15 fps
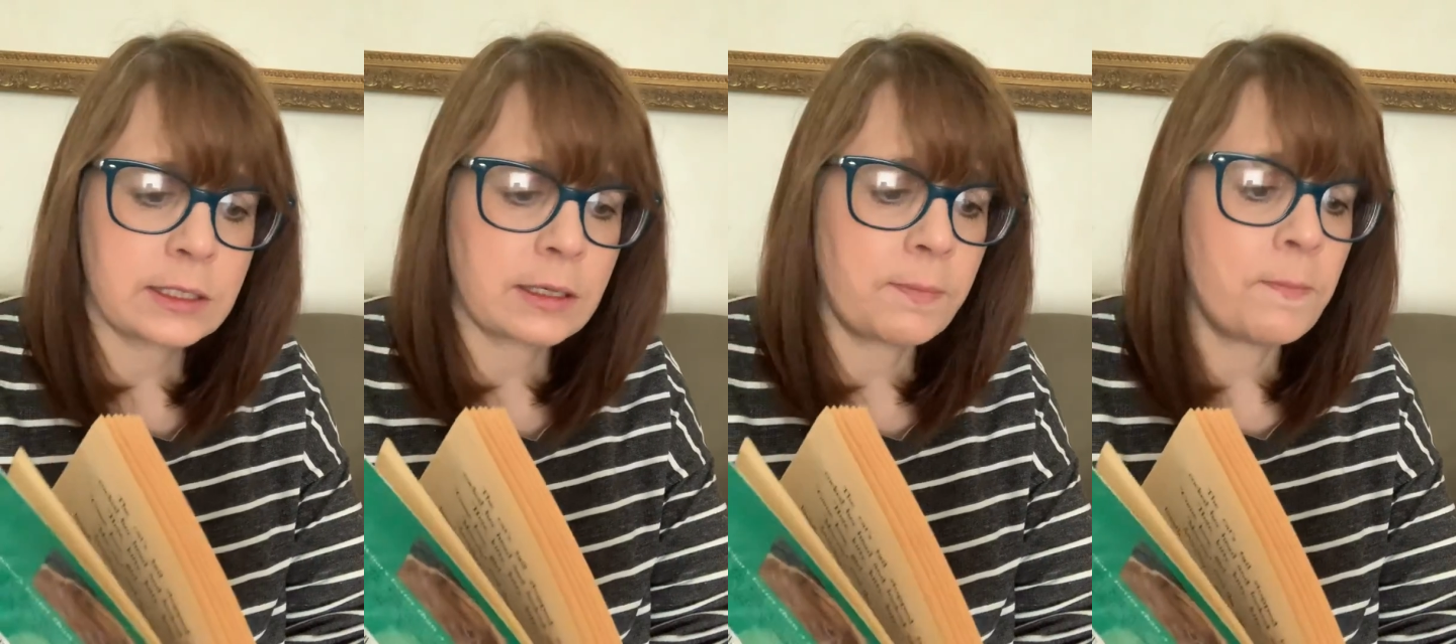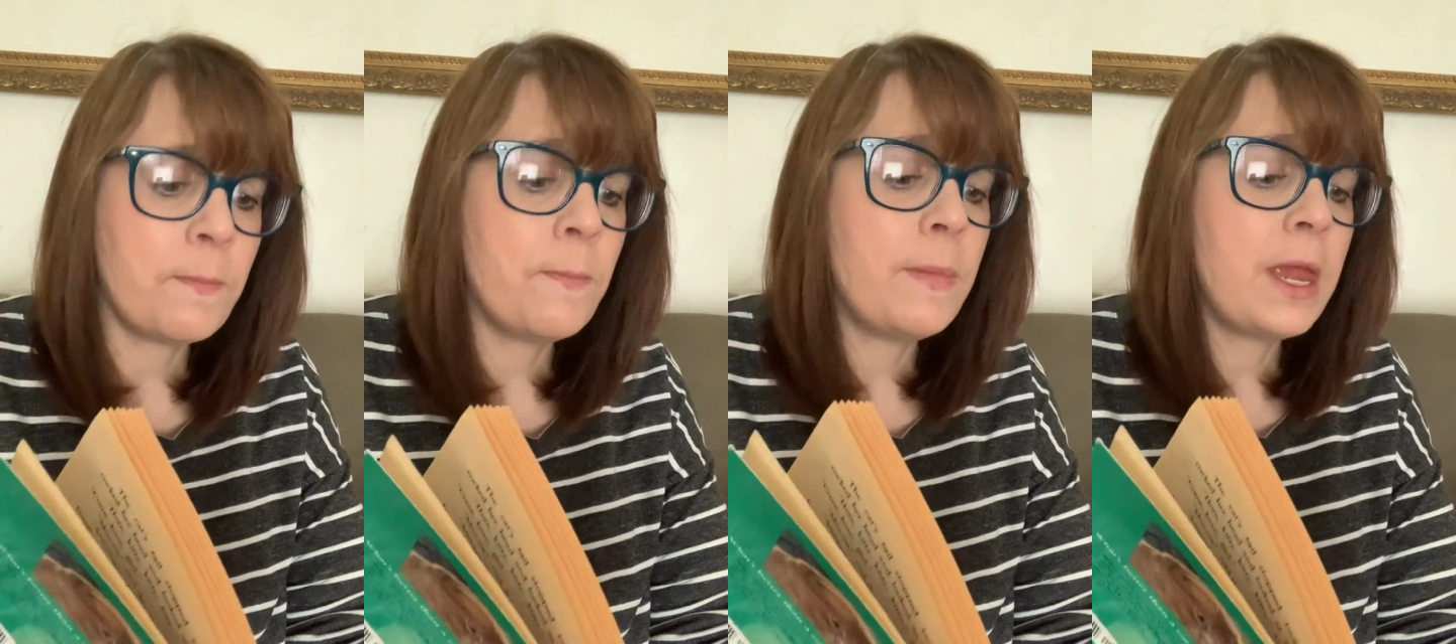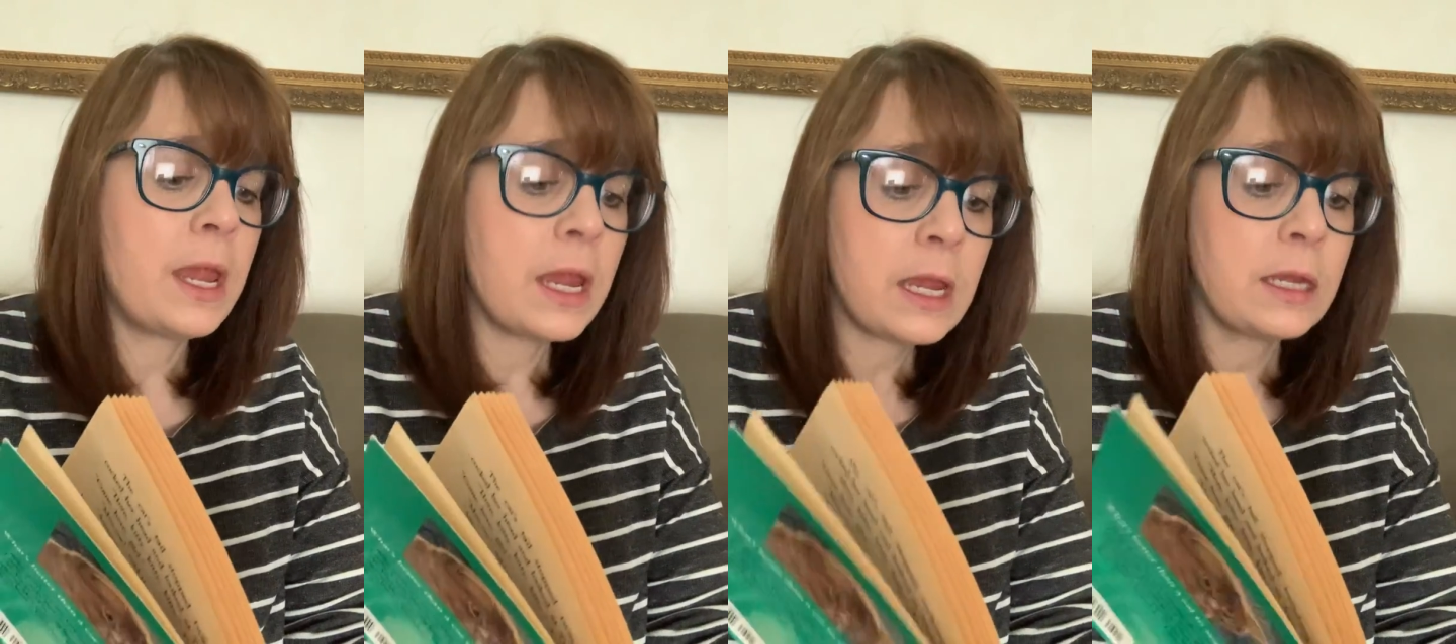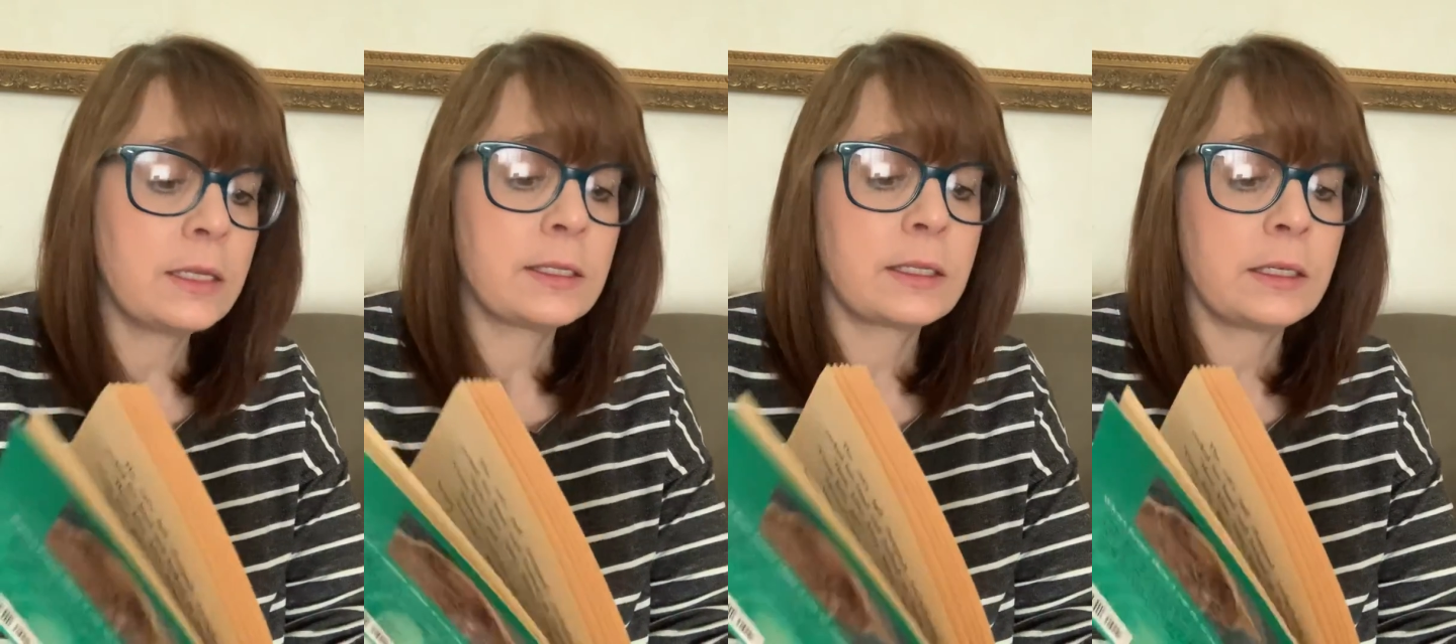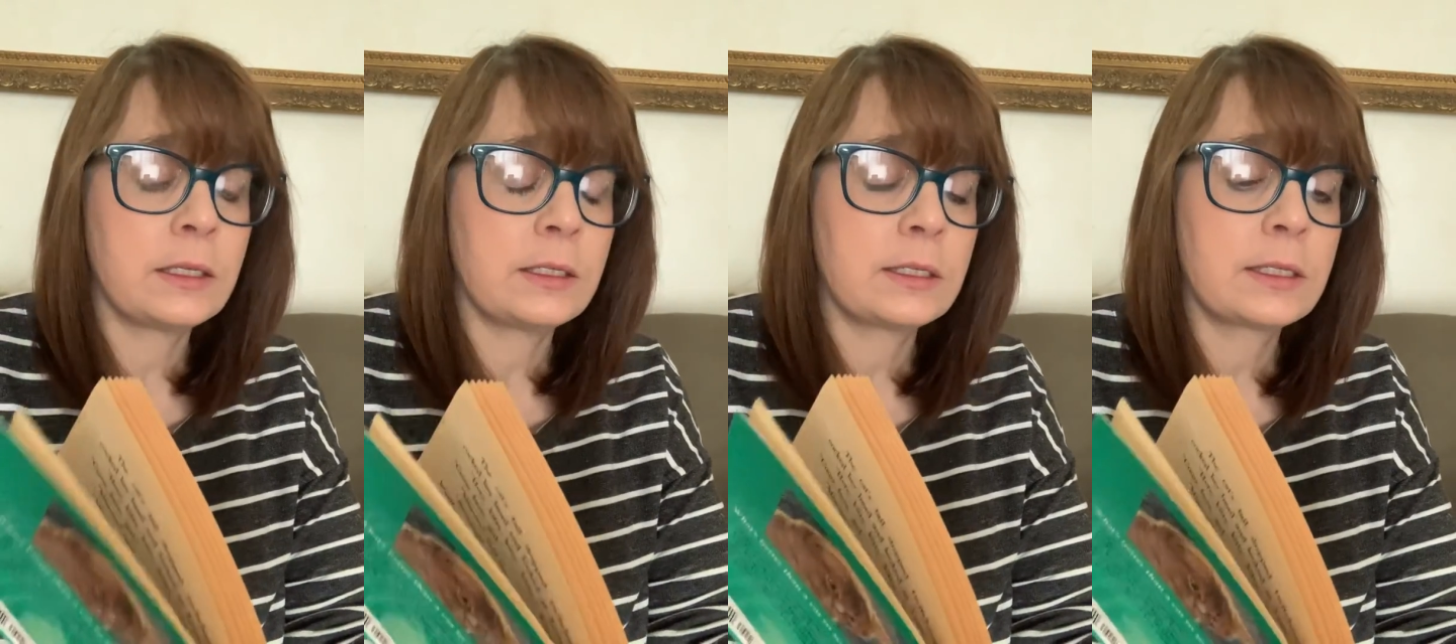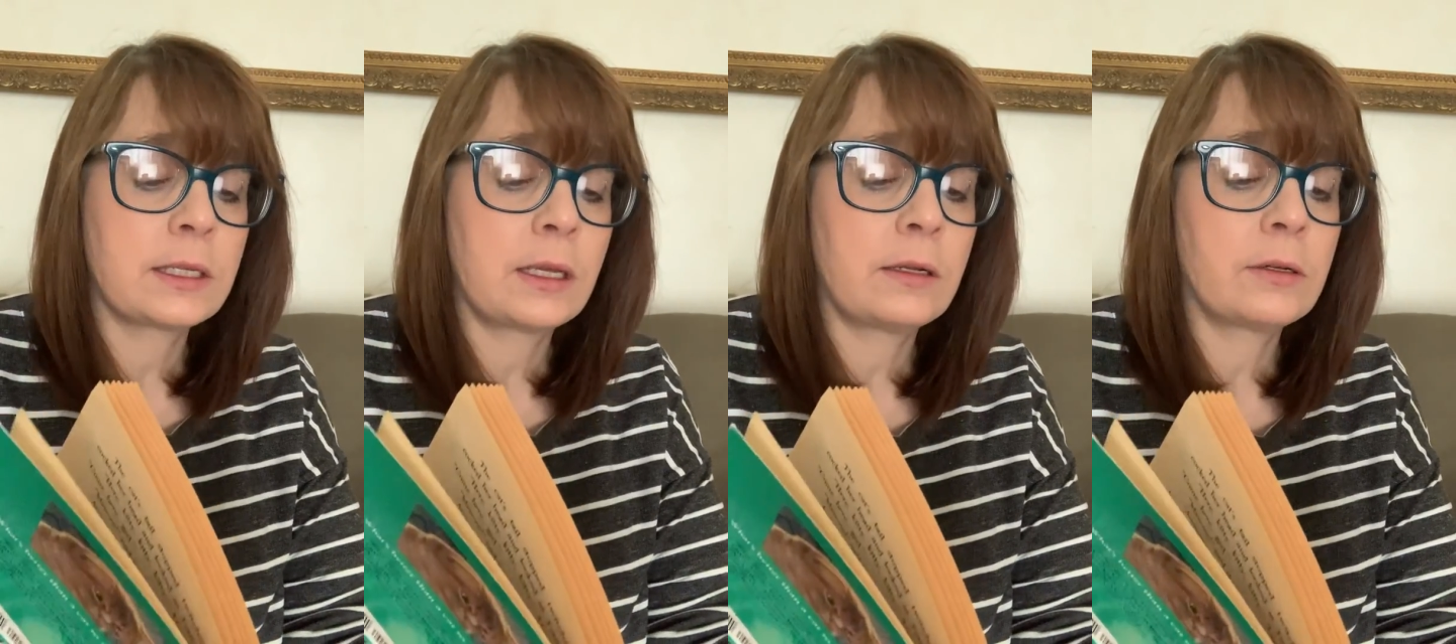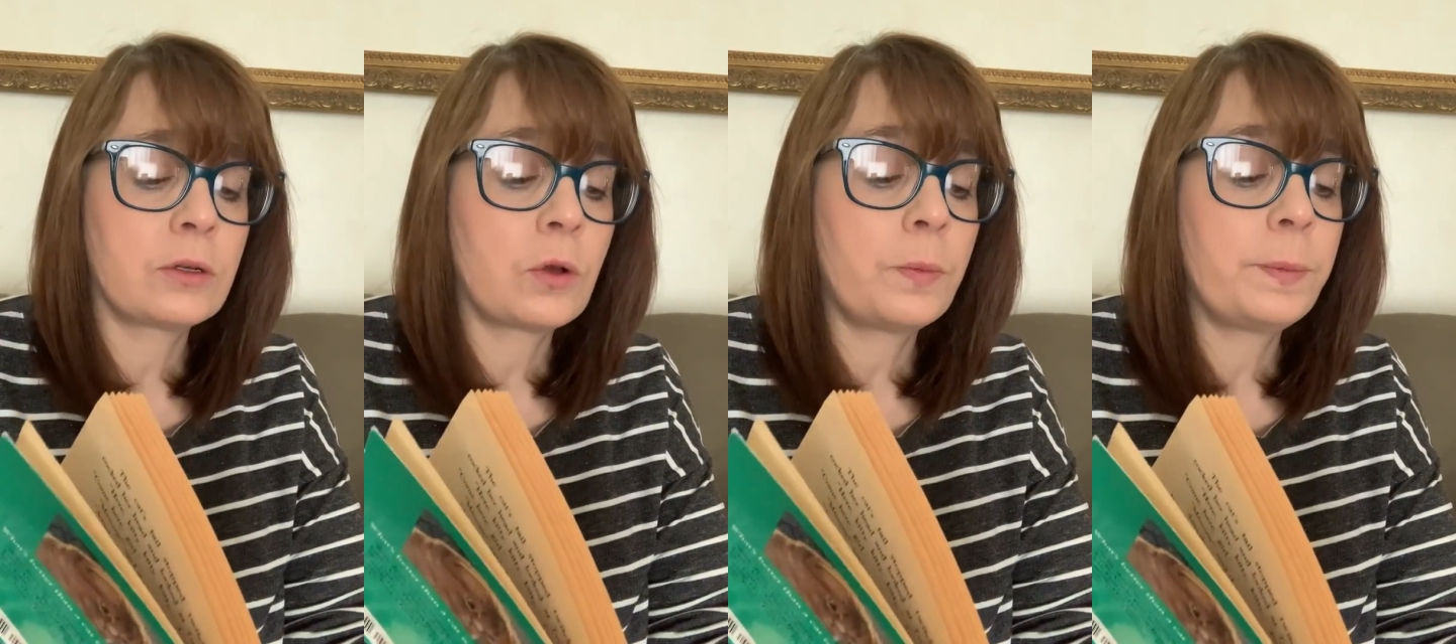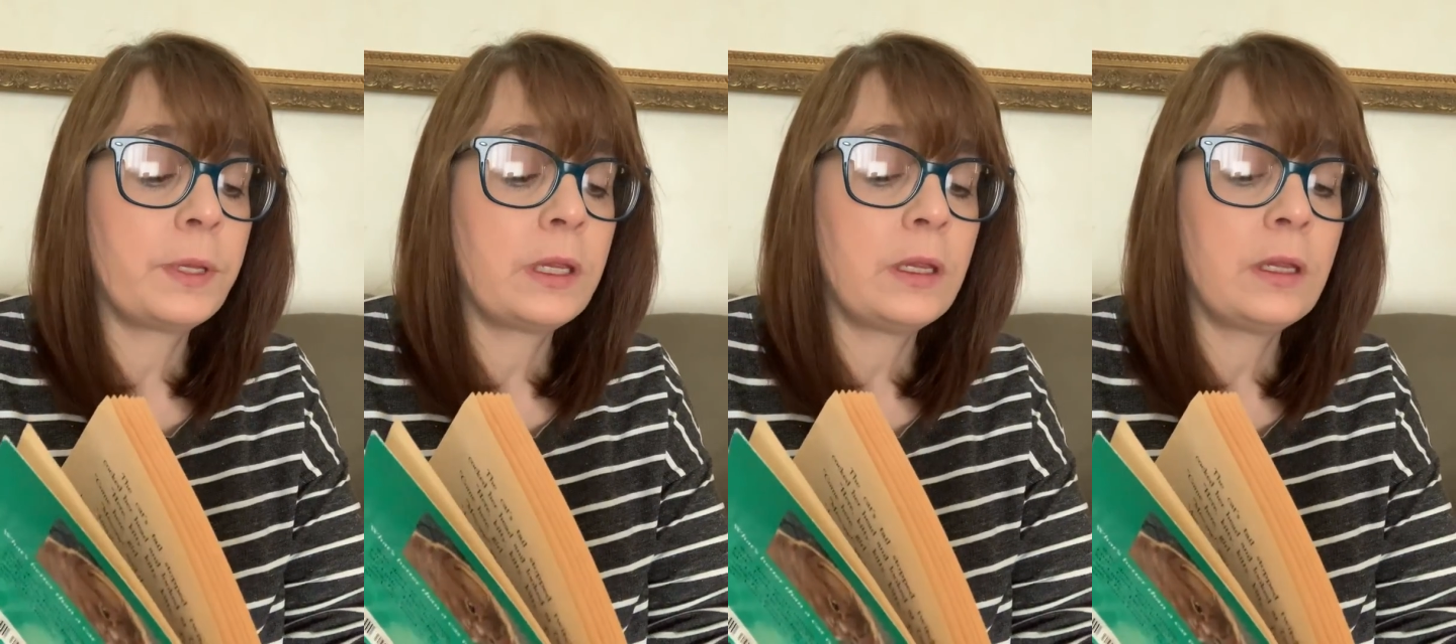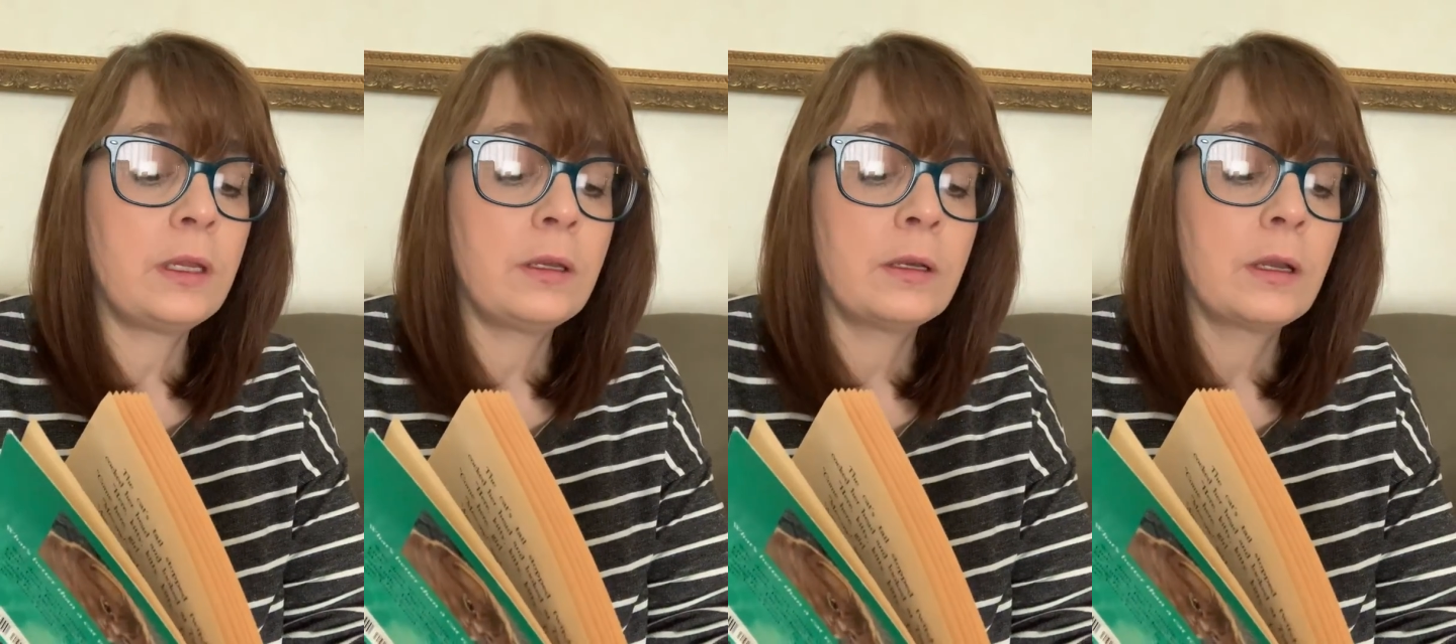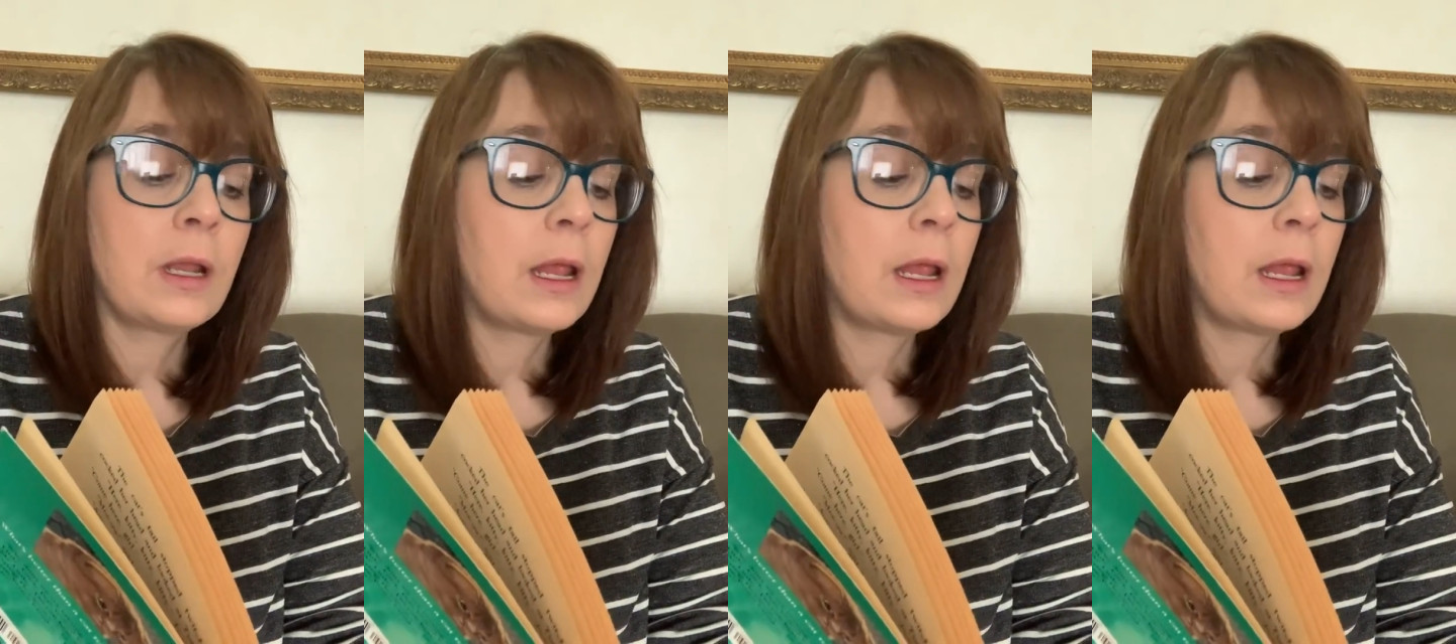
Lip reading: amazing," said Uncle Pete.